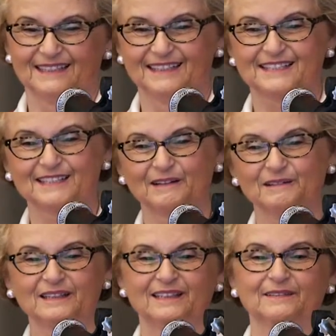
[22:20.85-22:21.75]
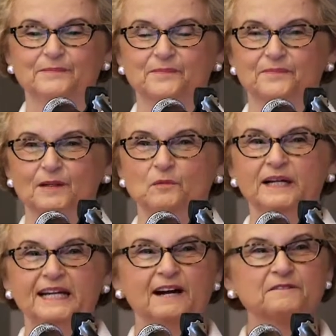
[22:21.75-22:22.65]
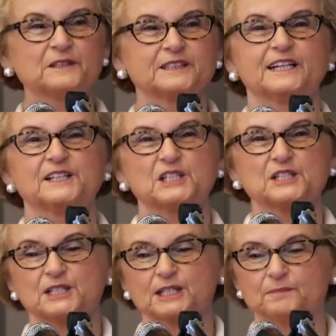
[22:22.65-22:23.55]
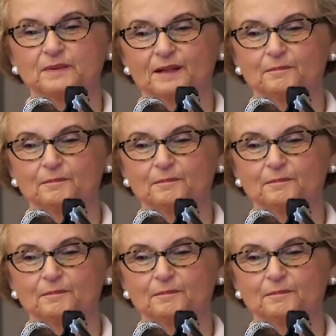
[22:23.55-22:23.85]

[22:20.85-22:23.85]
So whatever leadership